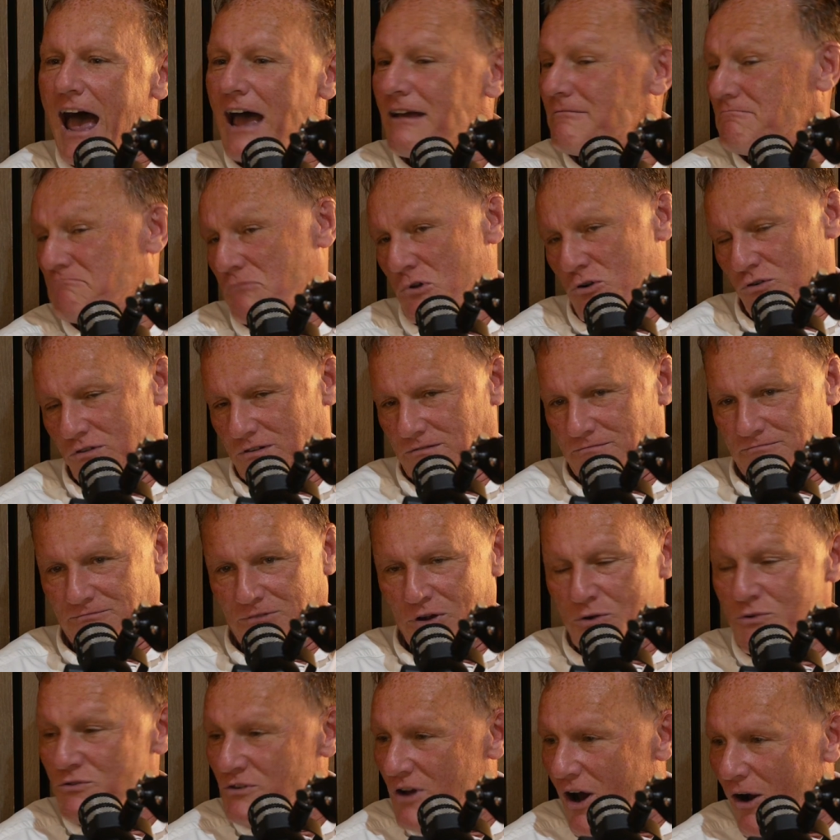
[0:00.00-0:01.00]
And look,
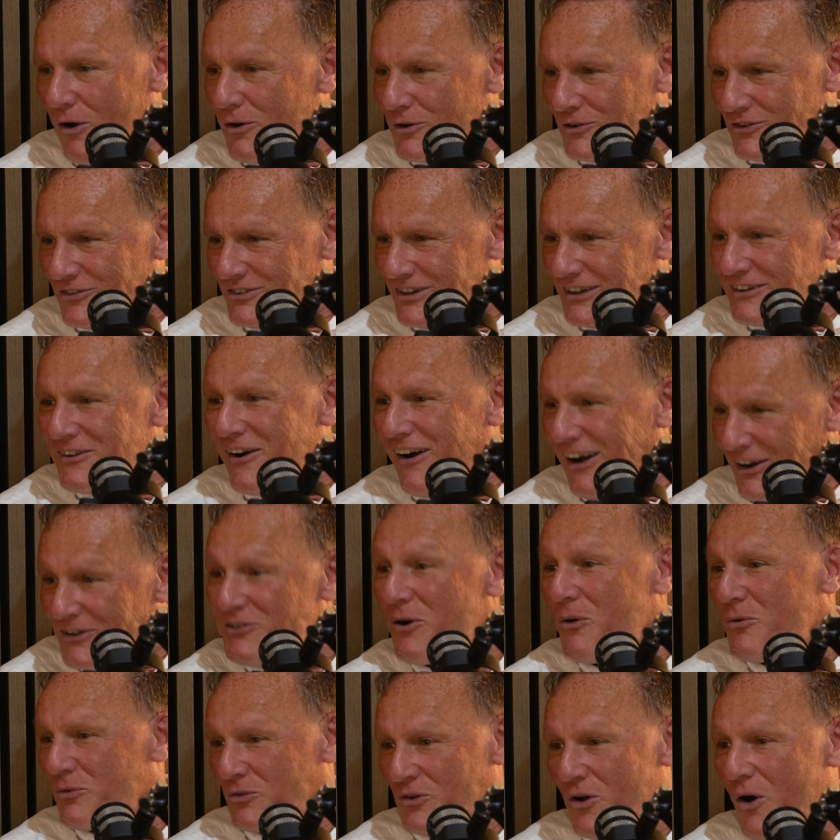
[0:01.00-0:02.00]
who knows? I
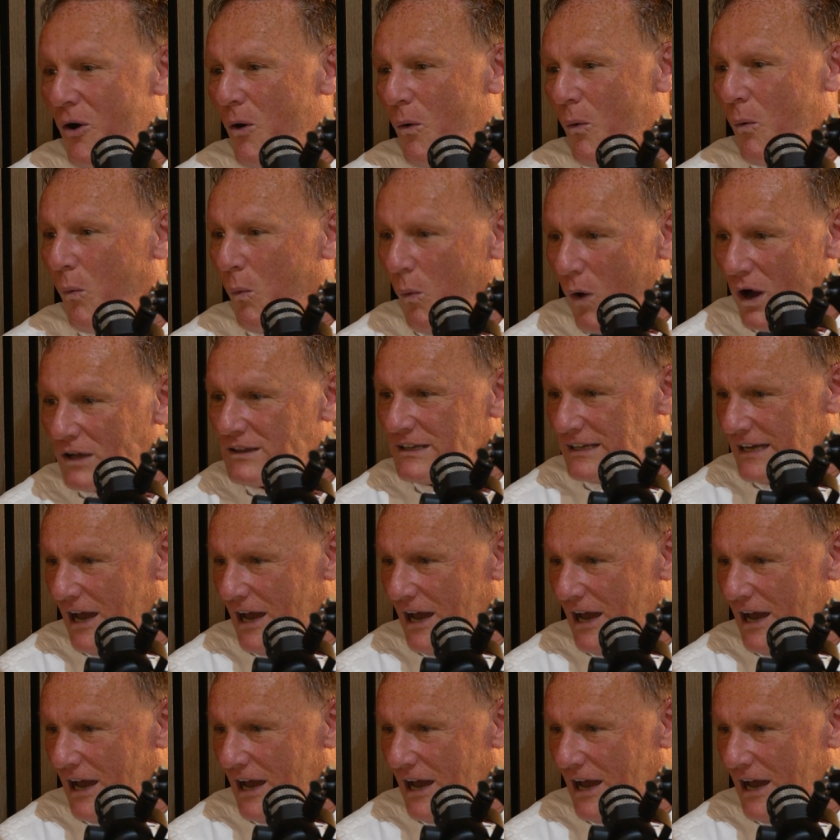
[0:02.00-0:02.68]
don't know what